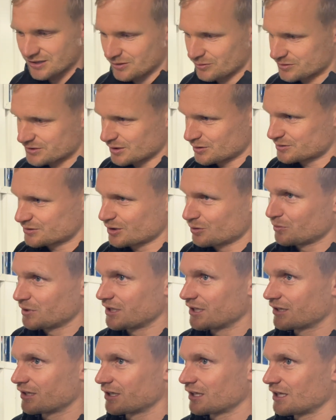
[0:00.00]
so
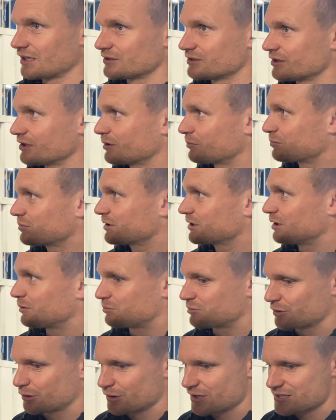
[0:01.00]
many of the lads that are going to
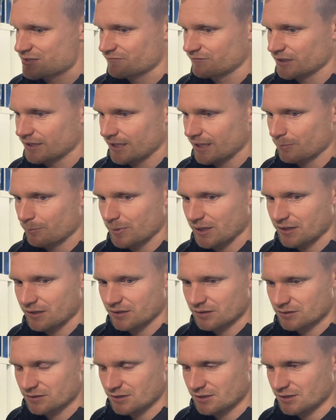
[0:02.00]
progressively get
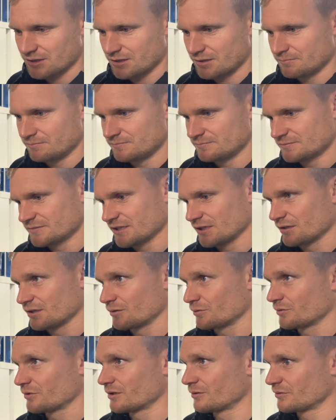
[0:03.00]
better.
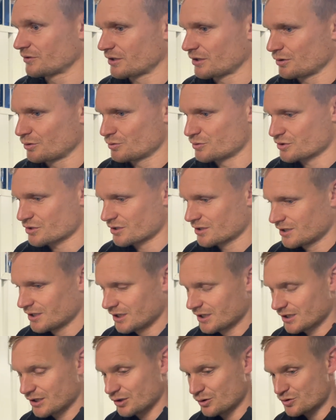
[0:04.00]
There was a huge
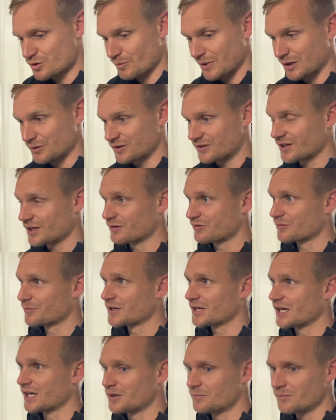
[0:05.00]
amount to take from
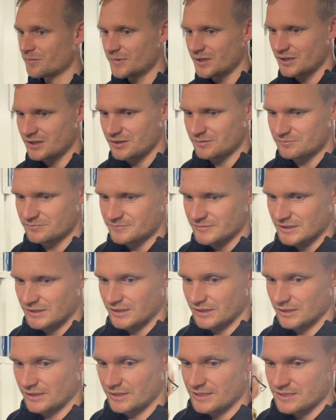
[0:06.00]
the game,
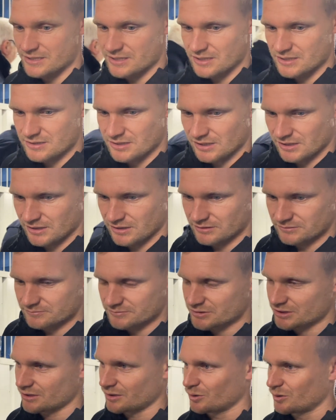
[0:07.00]
and he sees that.
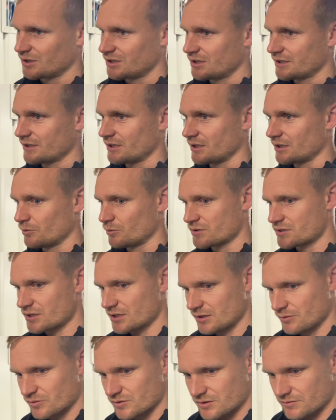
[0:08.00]
So he
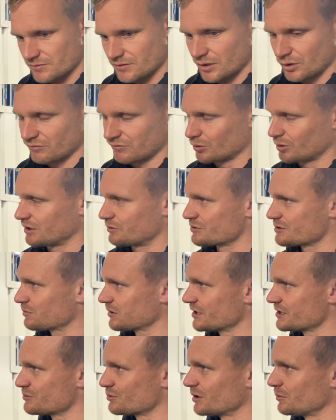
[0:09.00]
was overall he was
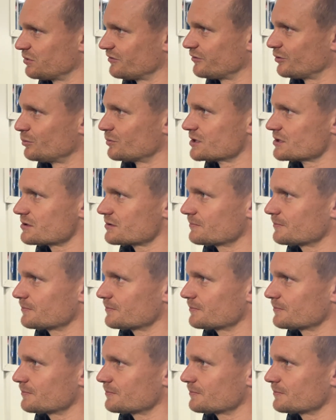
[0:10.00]
pleased with the performance.